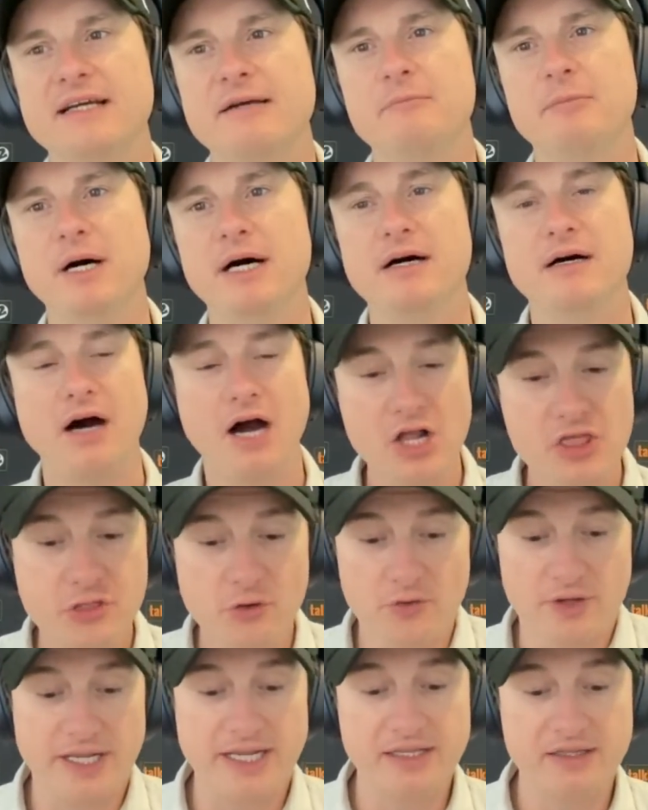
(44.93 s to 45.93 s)
But I
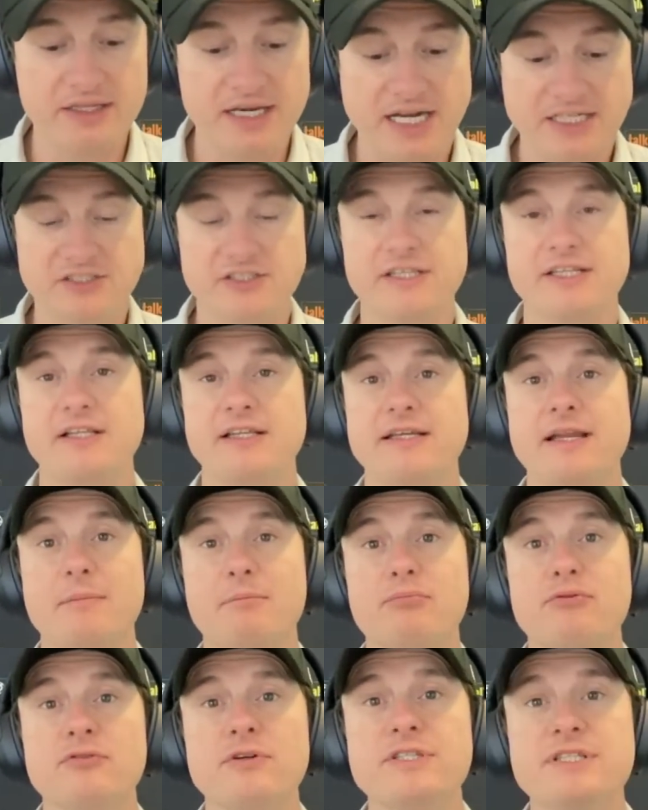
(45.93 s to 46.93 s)
thought England actually cleaned
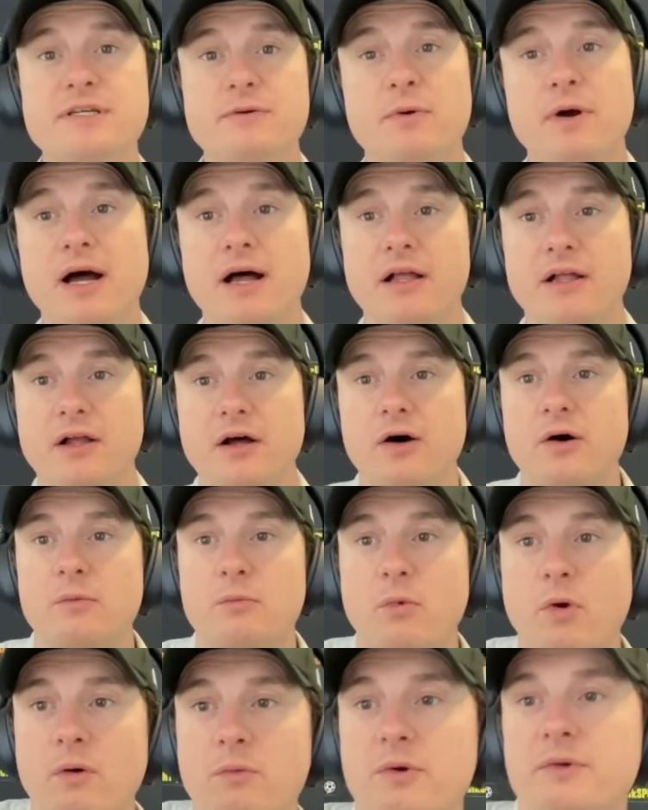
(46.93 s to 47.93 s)
up pretty well
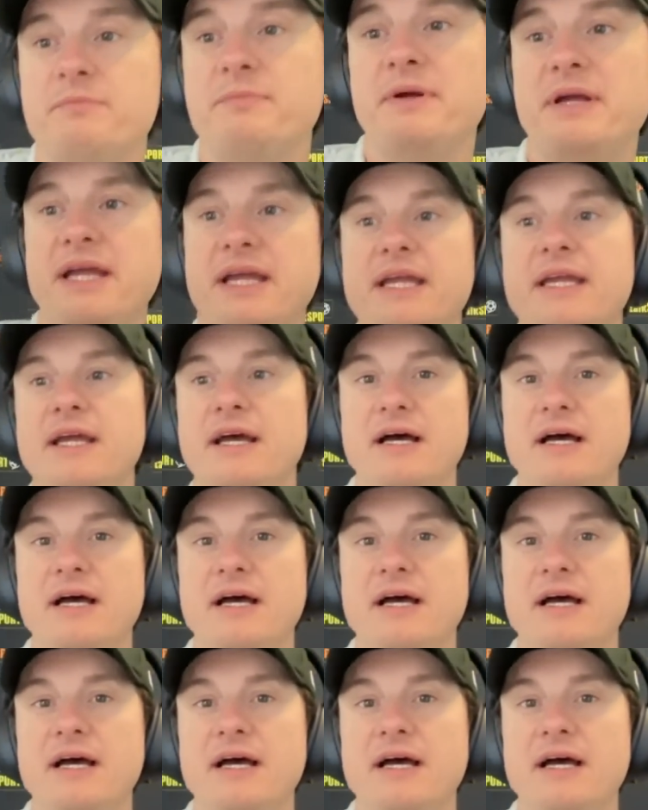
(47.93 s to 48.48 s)
on what would be